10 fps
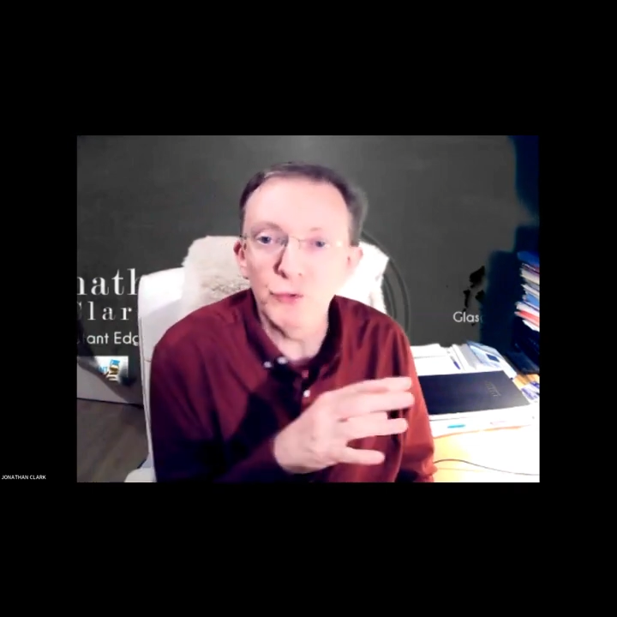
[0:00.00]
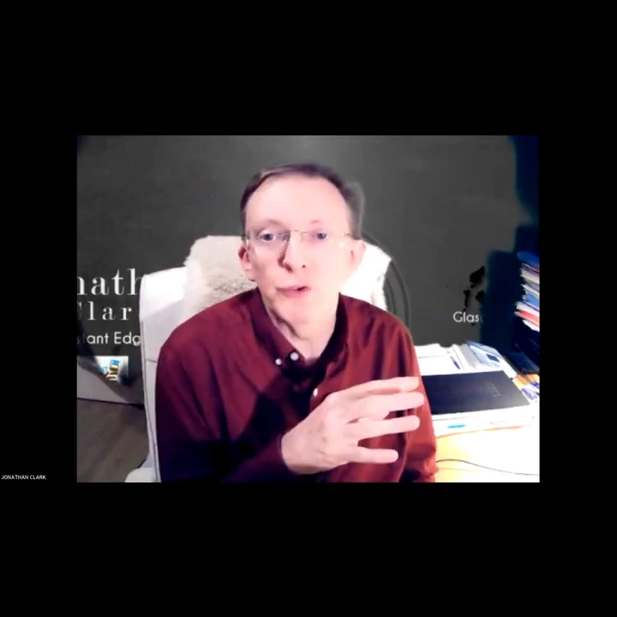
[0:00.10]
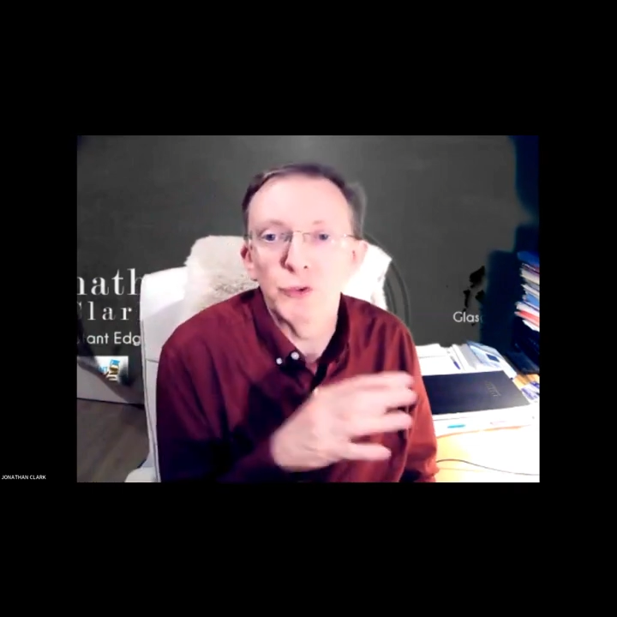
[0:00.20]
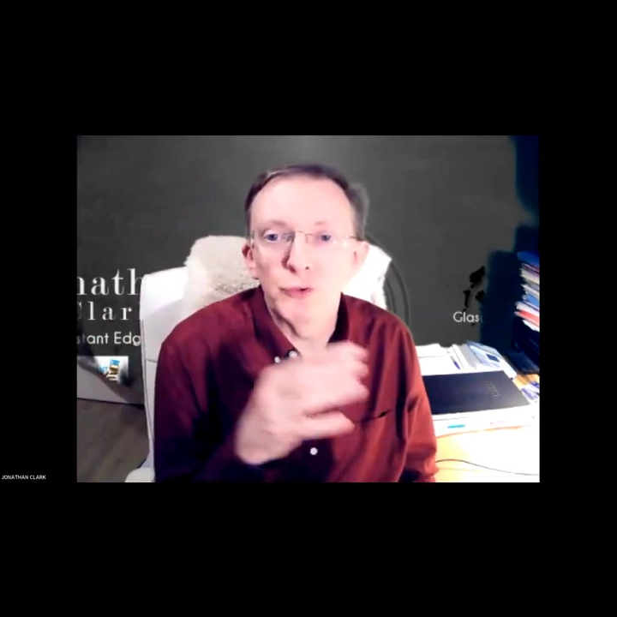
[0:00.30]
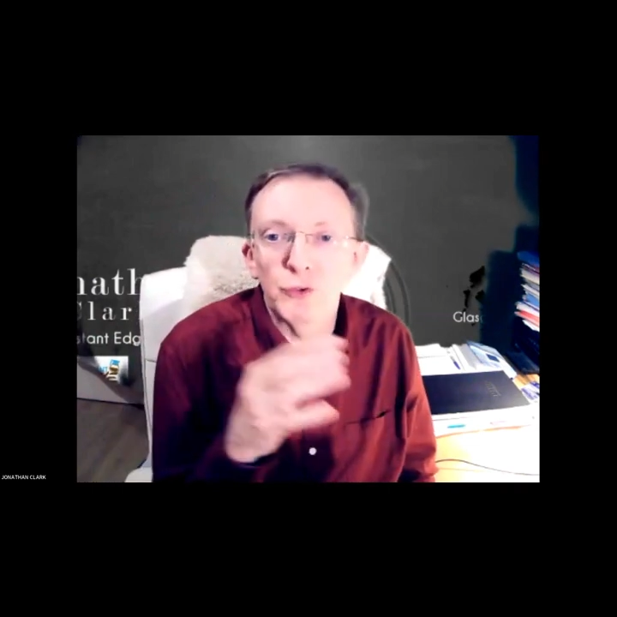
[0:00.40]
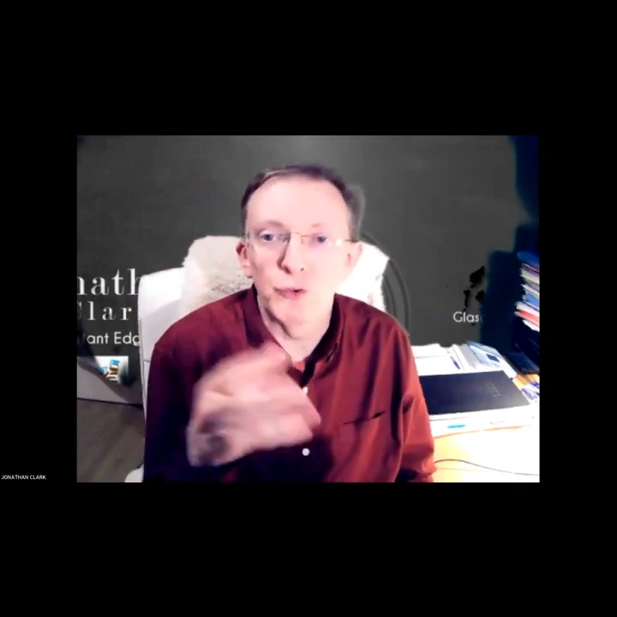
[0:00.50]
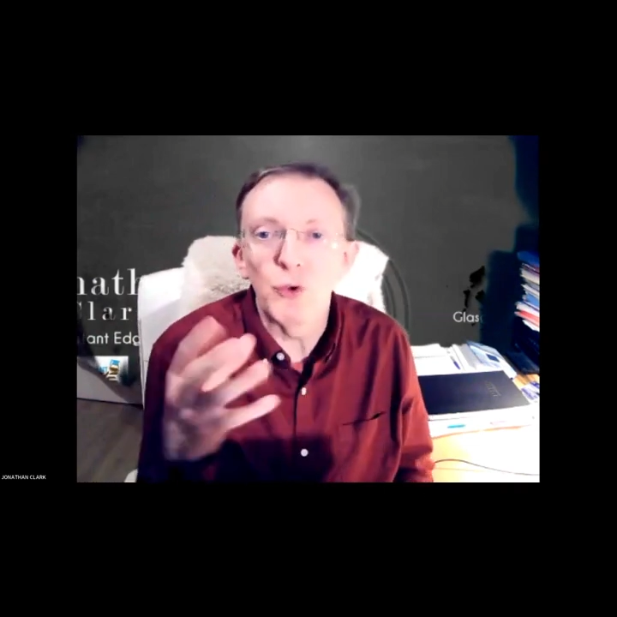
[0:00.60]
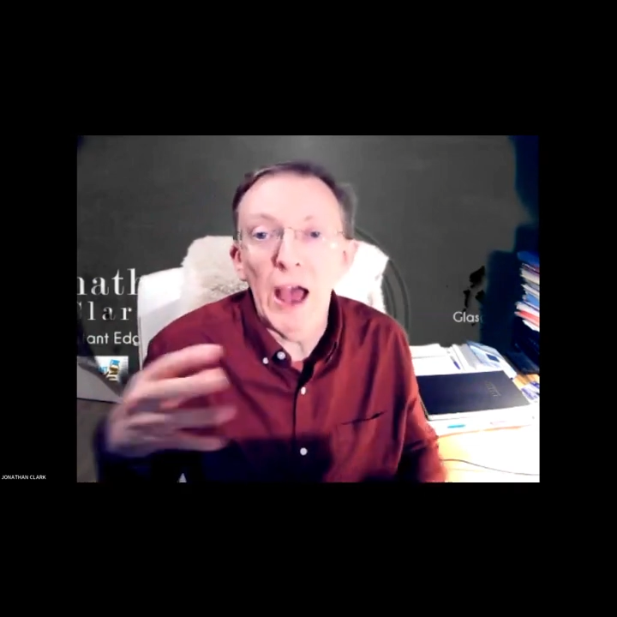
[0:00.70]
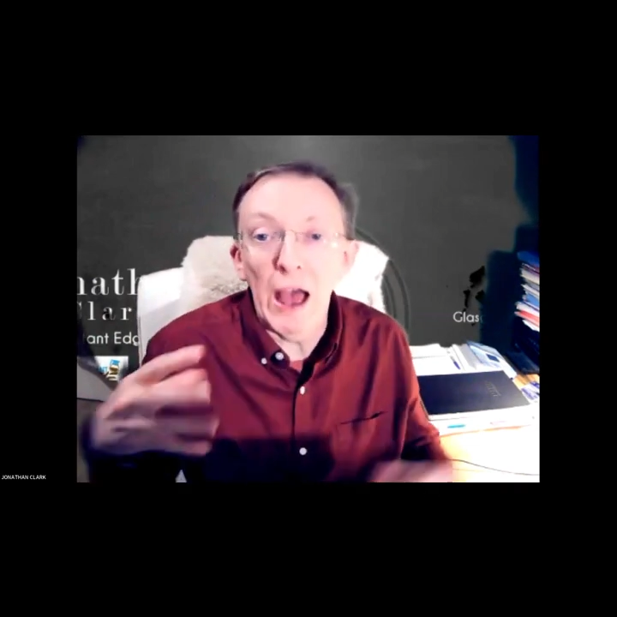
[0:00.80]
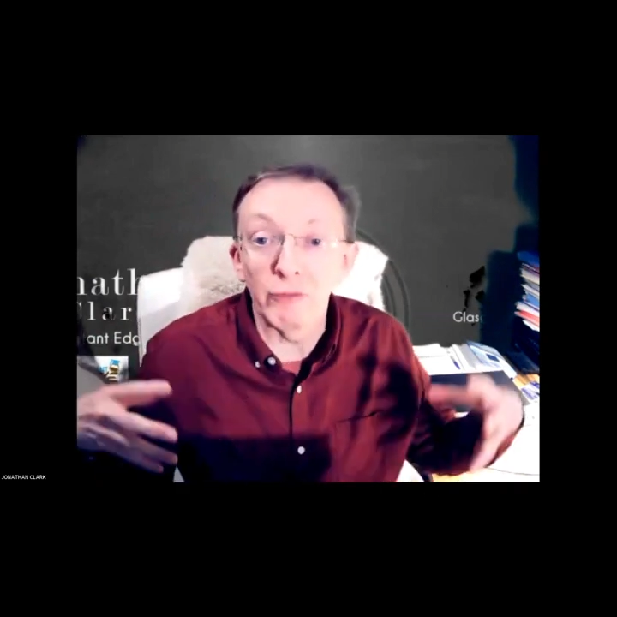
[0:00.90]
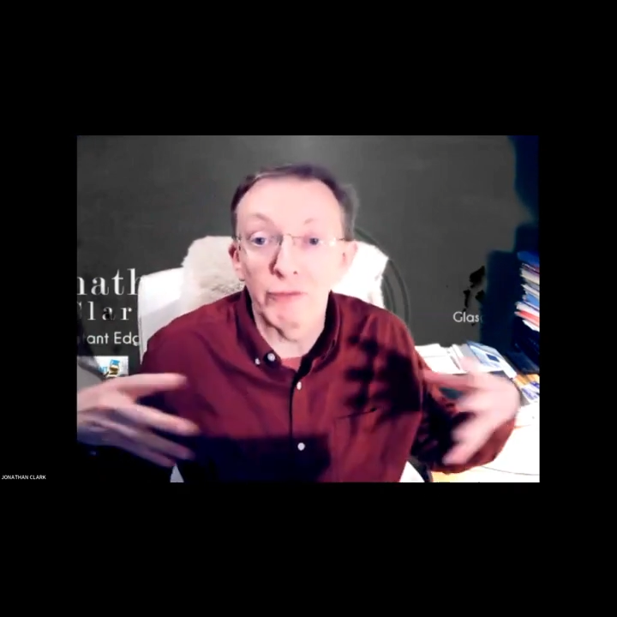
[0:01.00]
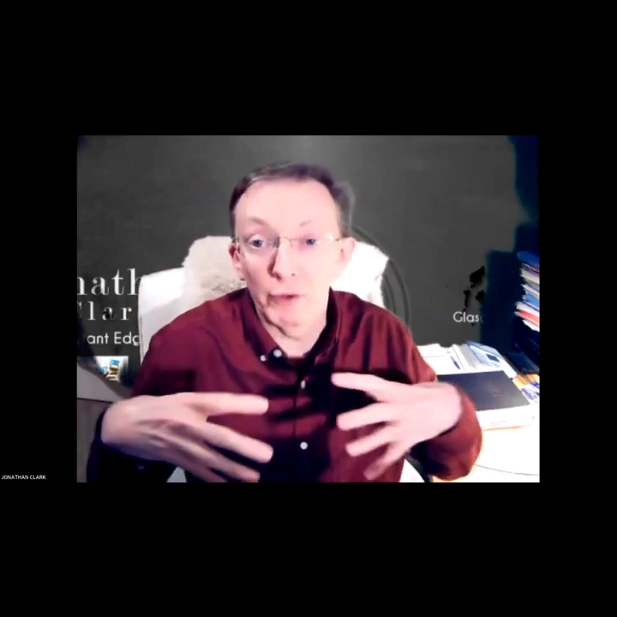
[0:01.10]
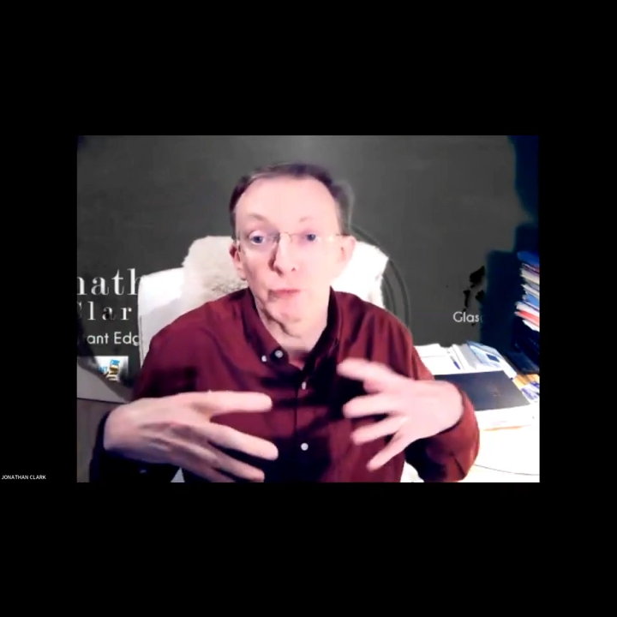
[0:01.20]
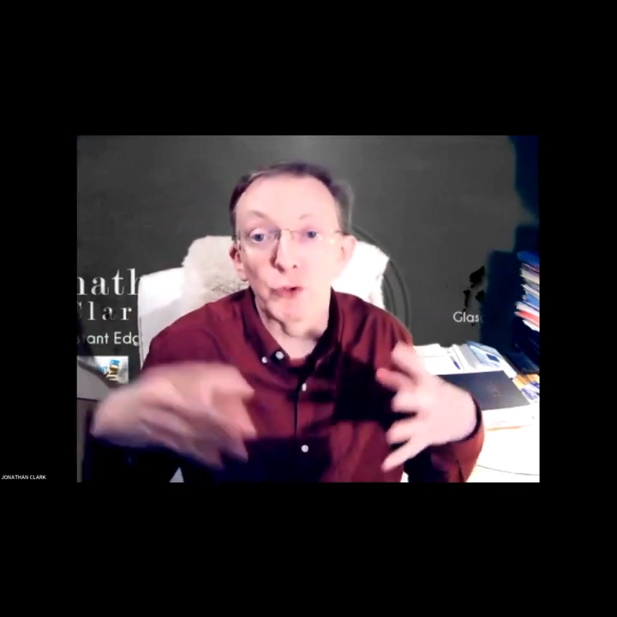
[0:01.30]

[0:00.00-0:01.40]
You have found